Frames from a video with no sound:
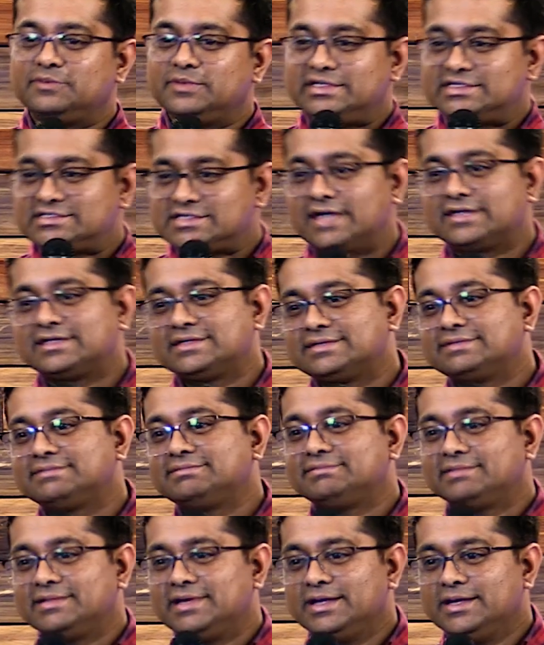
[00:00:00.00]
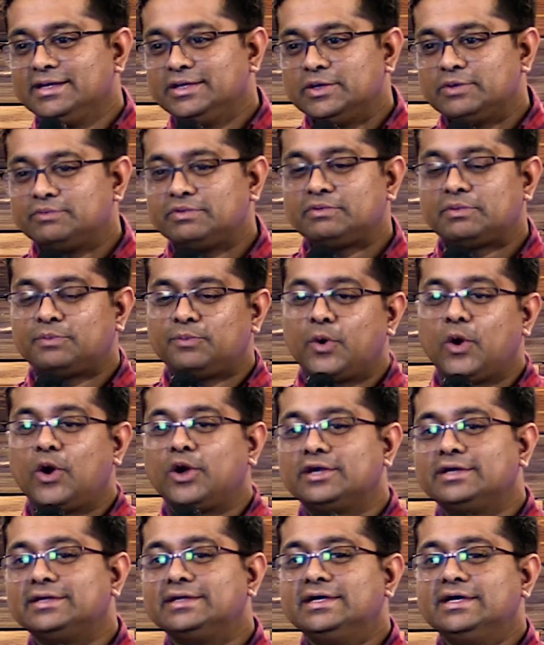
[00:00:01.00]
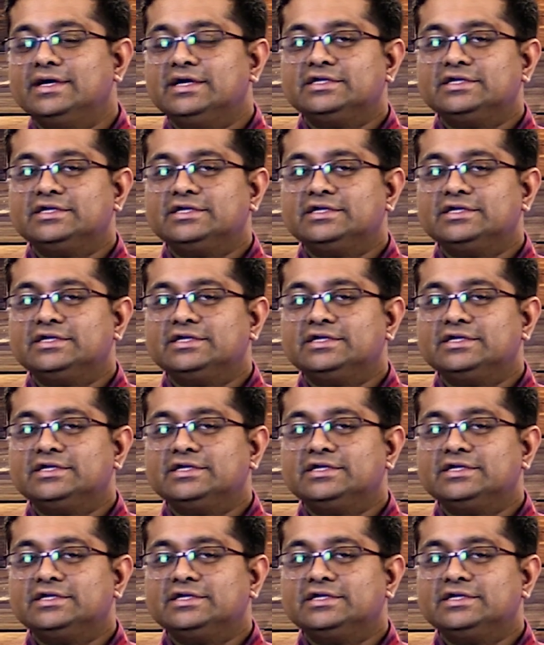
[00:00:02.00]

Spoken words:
we started, we were born.